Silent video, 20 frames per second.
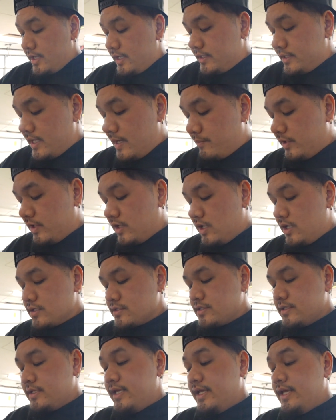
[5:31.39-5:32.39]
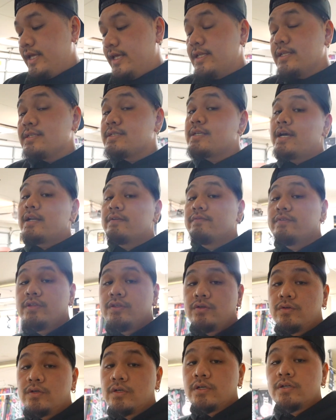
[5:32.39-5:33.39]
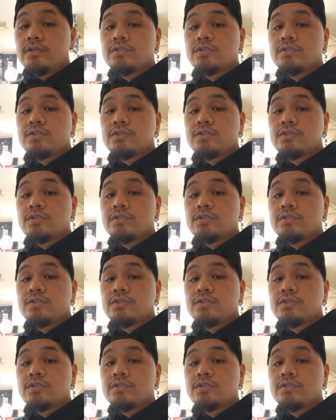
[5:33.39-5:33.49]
that belongs on the inside of the door.